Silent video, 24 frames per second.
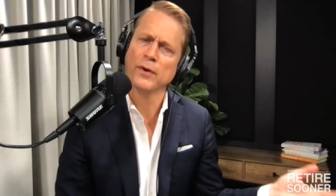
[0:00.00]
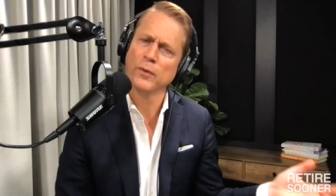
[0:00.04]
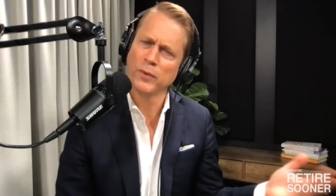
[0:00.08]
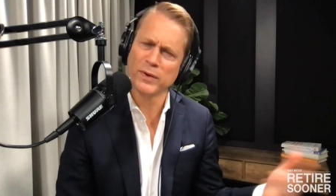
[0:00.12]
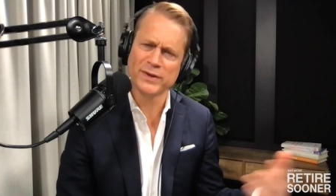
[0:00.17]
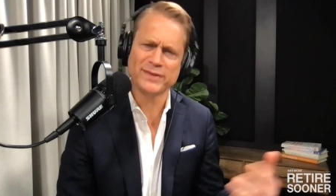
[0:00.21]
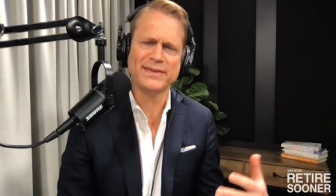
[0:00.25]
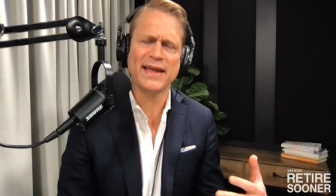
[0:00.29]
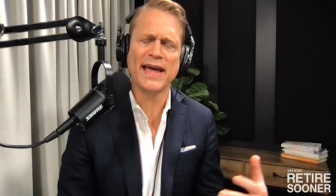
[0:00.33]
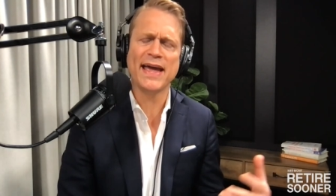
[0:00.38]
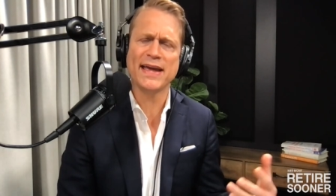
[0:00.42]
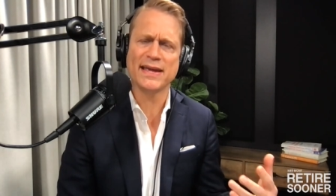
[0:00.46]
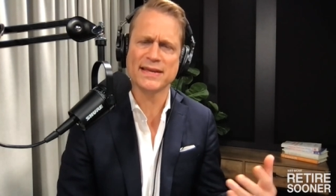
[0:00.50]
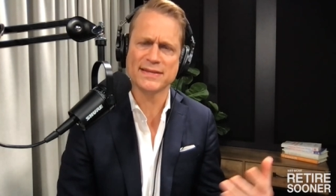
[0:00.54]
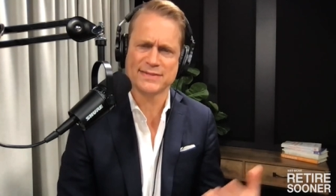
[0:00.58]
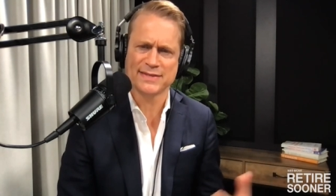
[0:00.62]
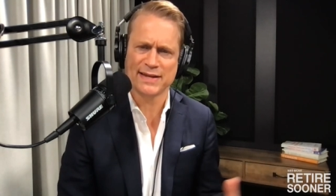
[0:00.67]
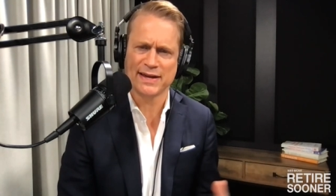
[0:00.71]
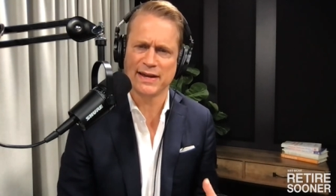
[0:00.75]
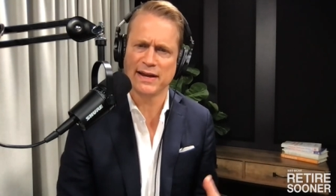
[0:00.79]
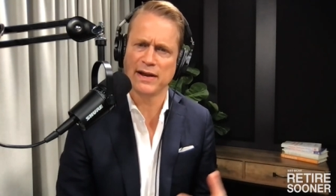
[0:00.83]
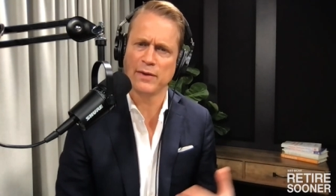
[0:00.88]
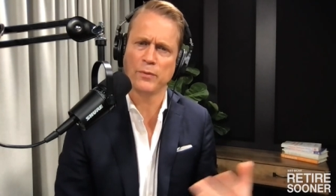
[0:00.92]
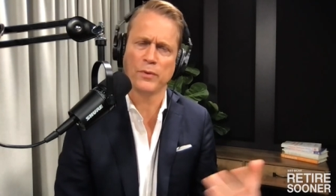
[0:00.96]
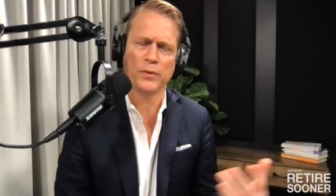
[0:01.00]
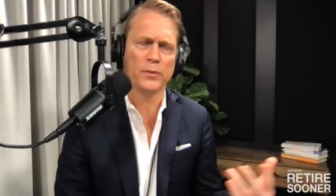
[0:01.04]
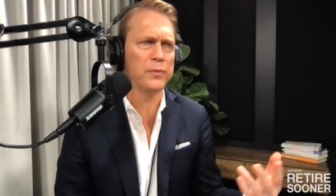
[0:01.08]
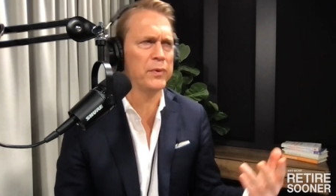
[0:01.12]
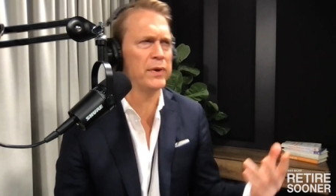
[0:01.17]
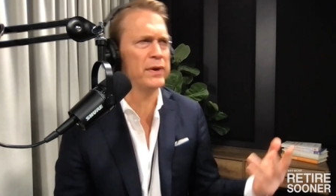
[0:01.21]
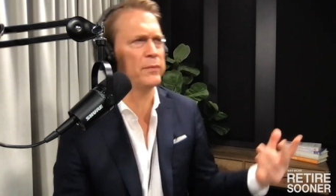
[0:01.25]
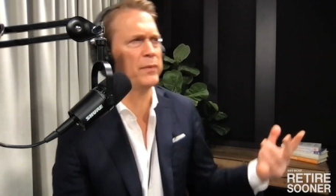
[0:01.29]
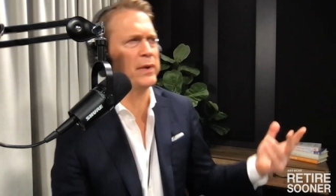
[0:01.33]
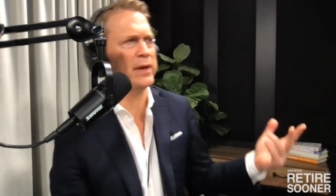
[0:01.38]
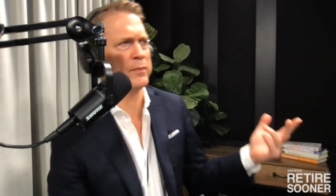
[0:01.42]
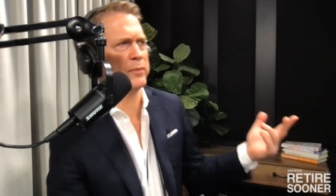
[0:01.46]
What day is it? What,
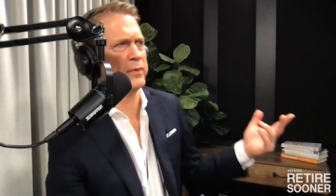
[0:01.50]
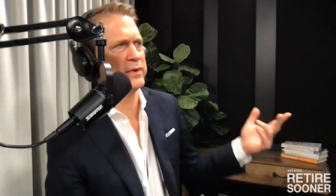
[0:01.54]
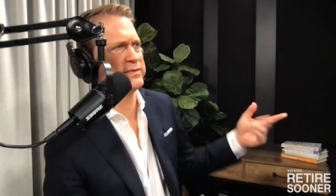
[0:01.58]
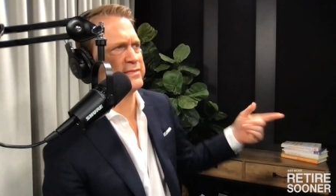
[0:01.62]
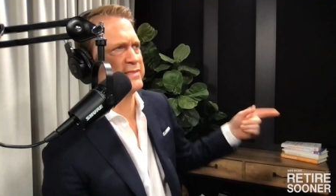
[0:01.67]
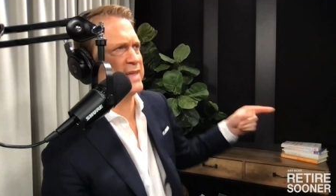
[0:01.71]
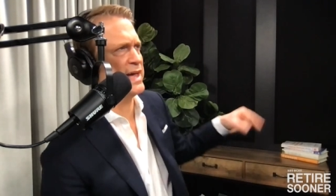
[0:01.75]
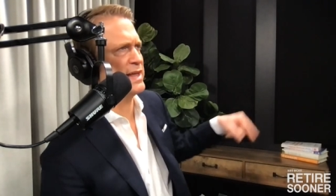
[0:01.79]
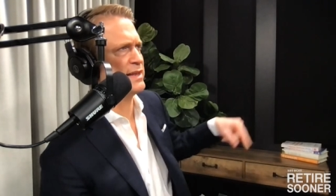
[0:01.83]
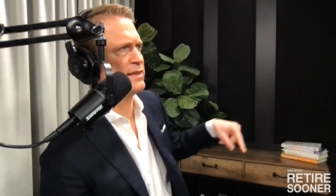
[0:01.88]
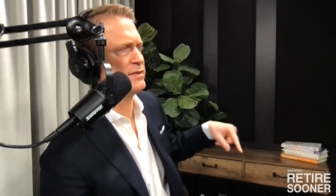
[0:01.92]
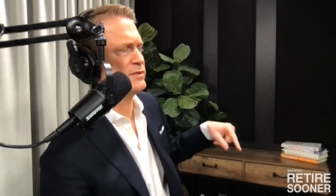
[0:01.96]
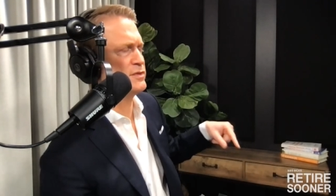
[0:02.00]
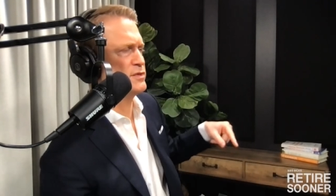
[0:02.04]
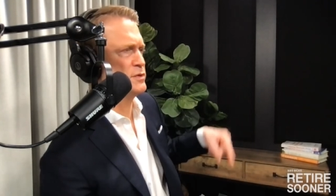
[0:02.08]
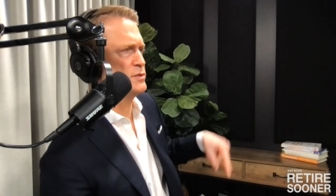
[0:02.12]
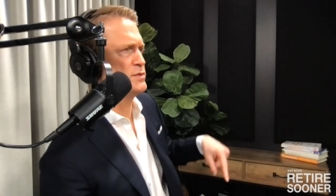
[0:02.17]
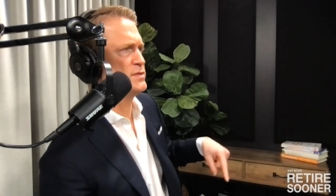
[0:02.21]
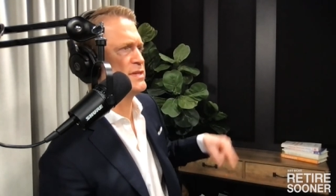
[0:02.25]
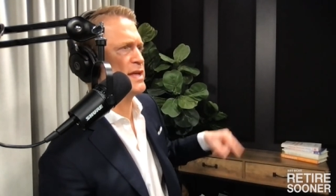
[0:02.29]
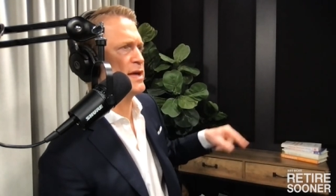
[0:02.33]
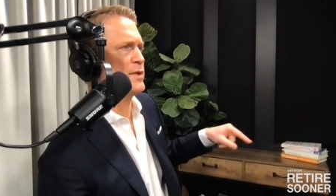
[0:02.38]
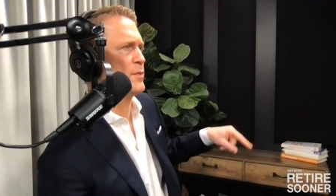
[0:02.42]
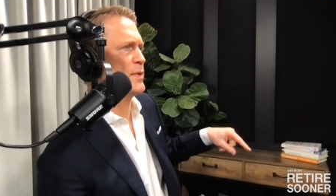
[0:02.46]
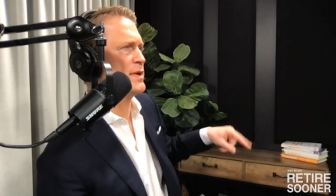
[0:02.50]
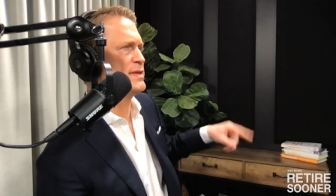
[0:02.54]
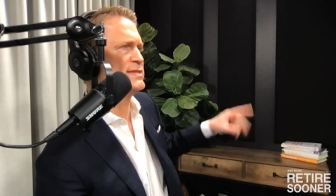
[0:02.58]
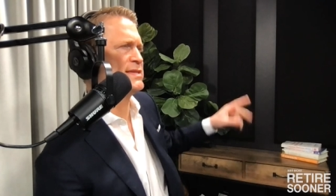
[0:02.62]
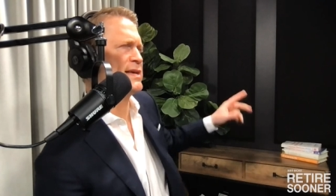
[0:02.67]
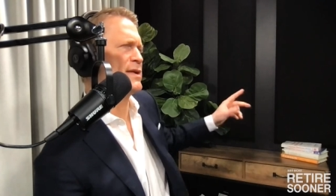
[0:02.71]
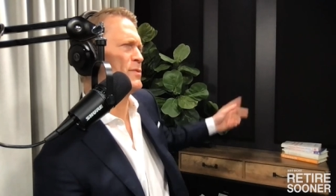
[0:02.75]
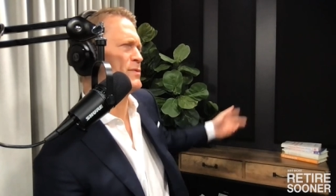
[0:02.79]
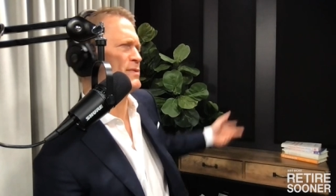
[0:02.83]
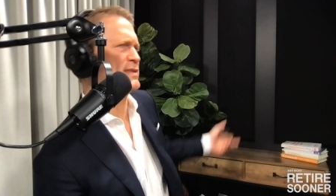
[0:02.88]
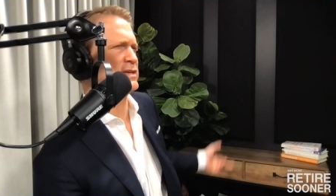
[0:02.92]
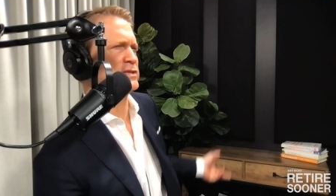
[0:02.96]
wait, wait, was that Tuesday,
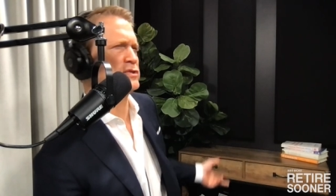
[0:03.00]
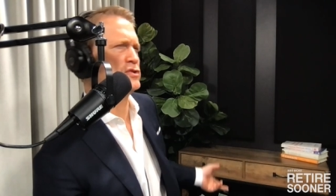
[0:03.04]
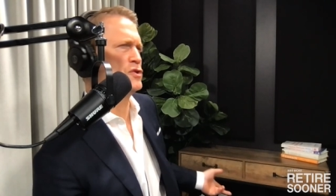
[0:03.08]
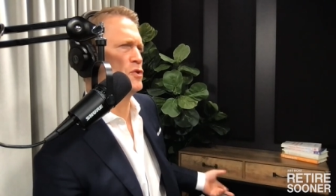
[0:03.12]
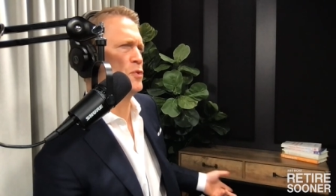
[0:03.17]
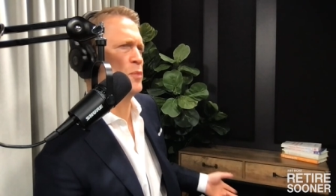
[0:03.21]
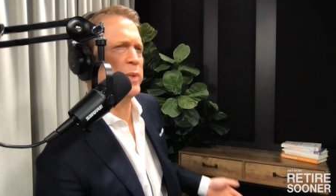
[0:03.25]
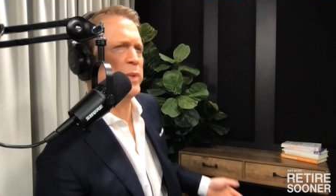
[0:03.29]
Wednesday, or was that two